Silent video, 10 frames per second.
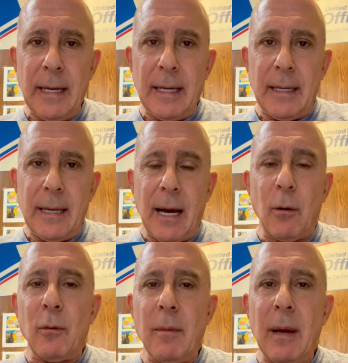Now
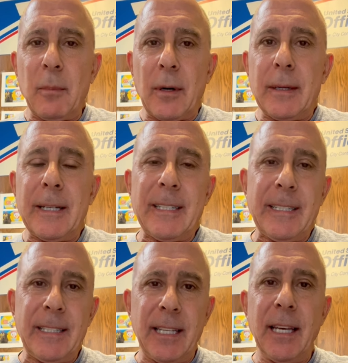remember,
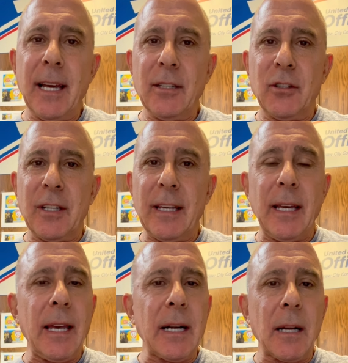THC
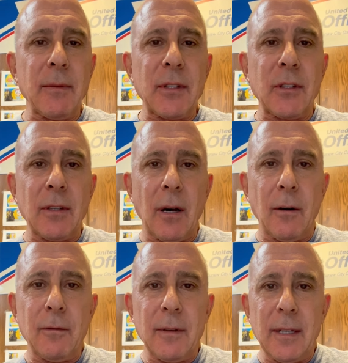in and of
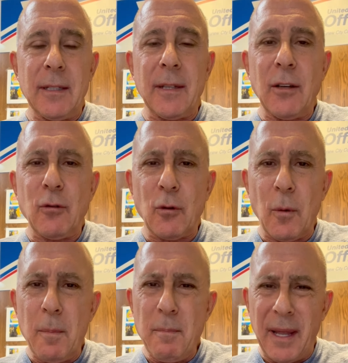itself is a
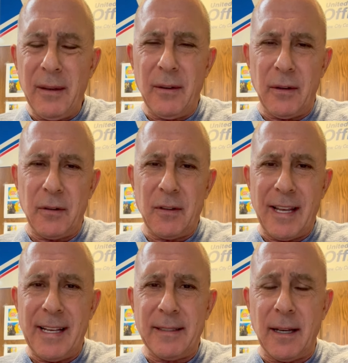tremendous
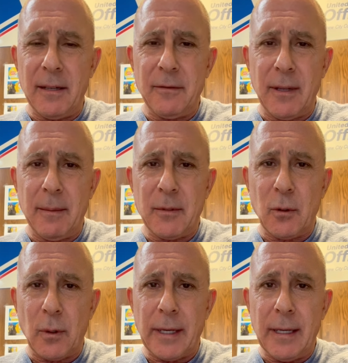
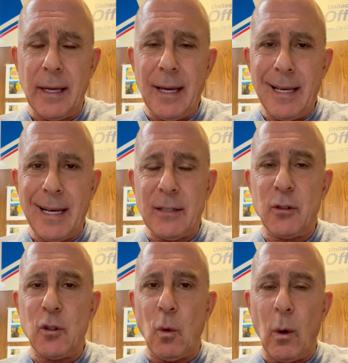anti-inflammatory. It
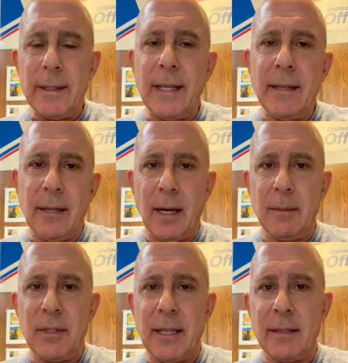has 20
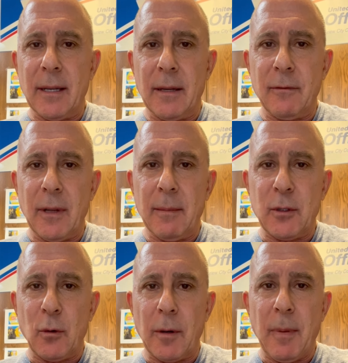times the
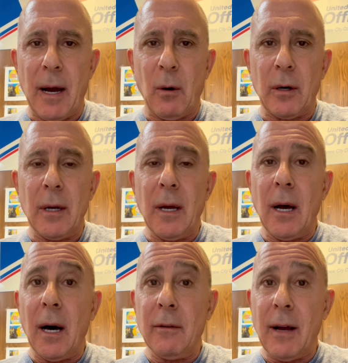anti-inflammatory power
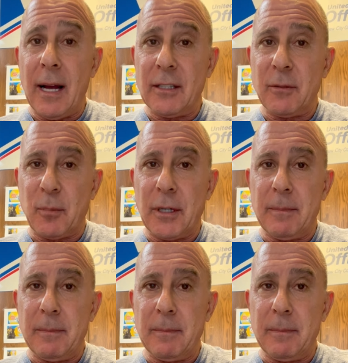of aspirin.